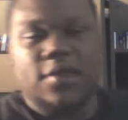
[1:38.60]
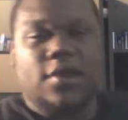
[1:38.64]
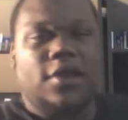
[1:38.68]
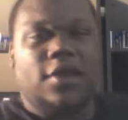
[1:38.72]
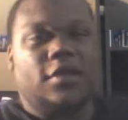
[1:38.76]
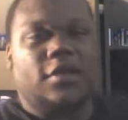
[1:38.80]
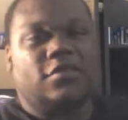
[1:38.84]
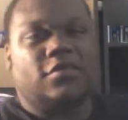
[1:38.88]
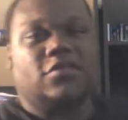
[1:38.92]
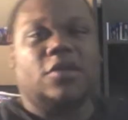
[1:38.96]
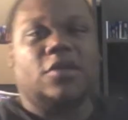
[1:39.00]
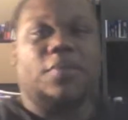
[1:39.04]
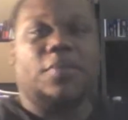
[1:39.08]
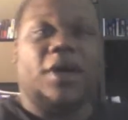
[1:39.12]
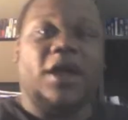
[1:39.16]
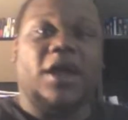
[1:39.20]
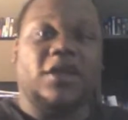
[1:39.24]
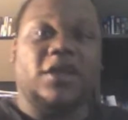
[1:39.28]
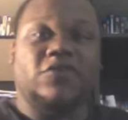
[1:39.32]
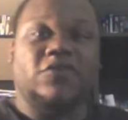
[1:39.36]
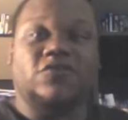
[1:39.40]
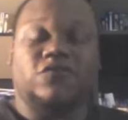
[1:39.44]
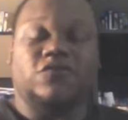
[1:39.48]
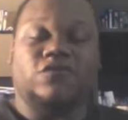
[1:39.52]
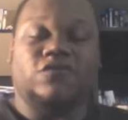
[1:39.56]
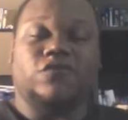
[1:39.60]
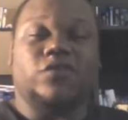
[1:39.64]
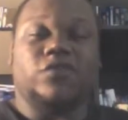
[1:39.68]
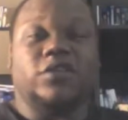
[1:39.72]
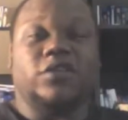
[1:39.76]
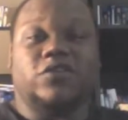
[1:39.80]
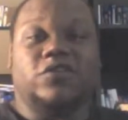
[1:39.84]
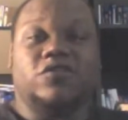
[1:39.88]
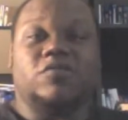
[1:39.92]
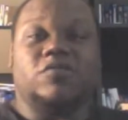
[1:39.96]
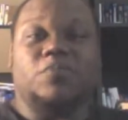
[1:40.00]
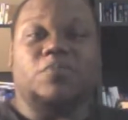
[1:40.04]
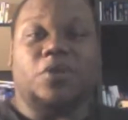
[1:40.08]
next up, I
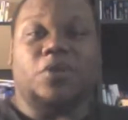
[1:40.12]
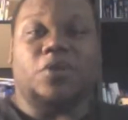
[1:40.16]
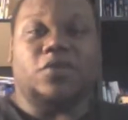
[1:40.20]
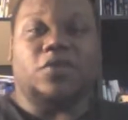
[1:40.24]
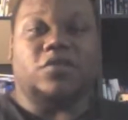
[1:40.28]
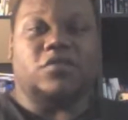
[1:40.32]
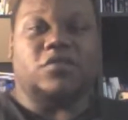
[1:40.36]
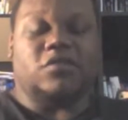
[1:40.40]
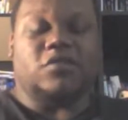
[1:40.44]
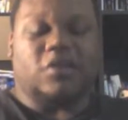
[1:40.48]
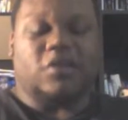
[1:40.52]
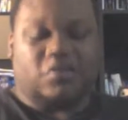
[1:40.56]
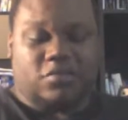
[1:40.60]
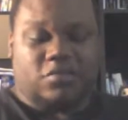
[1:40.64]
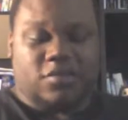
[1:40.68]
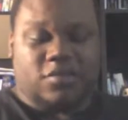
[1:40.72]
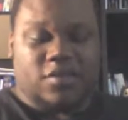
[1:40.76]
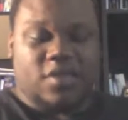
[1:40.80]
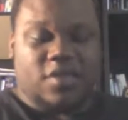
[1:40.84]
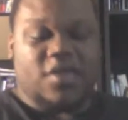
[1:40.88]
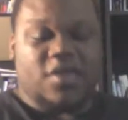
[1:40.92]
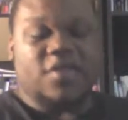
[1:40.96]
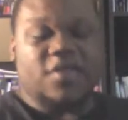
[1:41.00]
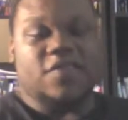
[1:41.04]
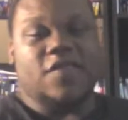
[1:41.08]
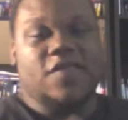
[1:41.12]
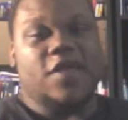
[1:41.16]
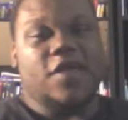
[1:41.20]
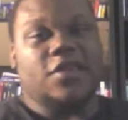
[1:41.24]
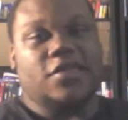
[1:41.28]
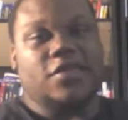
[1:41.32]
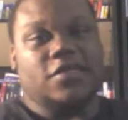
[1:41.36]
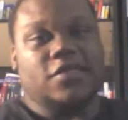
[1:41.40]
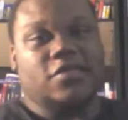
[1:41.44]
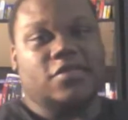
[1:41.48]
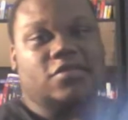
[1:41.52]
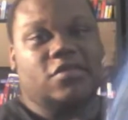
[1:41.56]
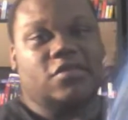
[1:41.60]
really just bought this yesterday, and that
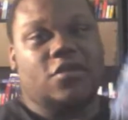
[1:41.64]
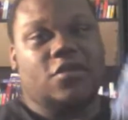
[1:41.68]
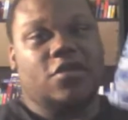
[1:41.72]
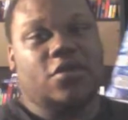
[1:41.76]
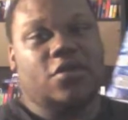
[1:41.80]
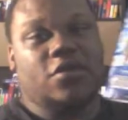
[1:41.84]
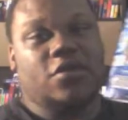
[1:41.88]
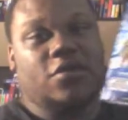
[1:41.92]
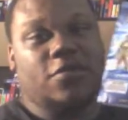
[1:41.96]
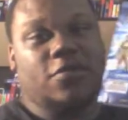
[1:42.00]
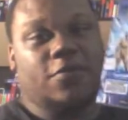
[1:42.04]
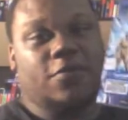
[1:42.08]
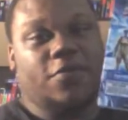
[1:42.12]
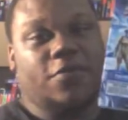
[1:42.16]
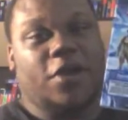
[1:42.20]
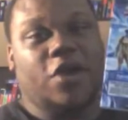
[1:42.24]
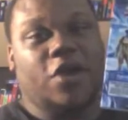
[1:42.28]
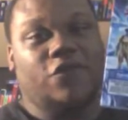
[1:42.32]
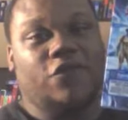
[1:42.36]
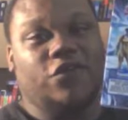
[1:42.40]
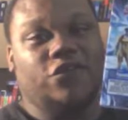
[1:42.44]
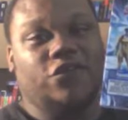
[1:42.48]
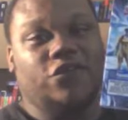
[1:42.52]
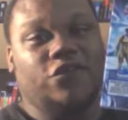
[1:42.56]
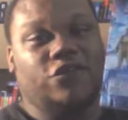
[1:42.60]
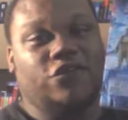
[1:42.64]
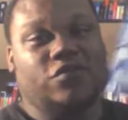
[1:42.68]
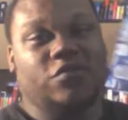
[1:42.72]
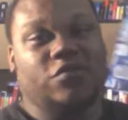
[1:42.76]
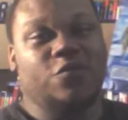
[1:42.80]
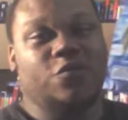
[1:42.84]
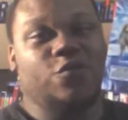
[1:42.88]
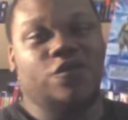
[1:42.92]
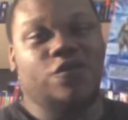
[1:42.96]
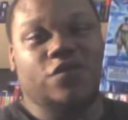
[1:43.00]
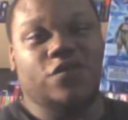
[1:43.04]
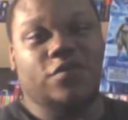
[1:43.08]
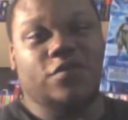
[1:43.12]
is Power Rangers, the
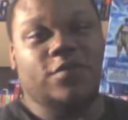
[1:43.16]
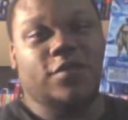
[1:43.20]
movie.